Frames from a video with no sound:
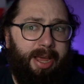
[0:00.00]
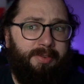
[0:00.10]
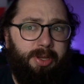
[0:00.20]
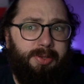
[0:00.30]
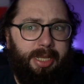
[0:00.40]

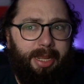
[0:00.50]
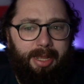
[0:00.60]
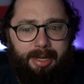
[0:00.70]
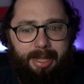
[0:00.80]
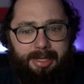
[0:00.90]
ever use it
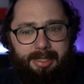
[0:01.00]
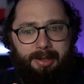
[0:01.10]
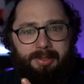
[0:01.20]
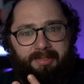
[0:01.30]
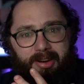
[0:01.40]
unless
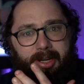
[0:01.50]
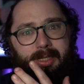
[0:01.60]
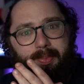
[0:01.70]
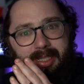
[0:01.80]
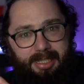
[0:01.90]
there's a very
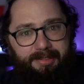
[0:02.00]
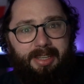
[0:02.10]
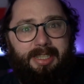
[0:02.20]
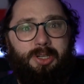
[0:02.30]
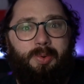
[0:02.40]

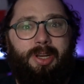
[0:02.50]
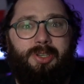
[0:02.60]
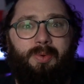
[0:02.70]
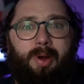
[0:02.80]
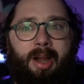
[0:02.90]
specific
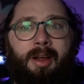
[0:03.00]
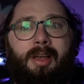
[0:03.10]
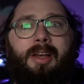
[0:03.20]
situation where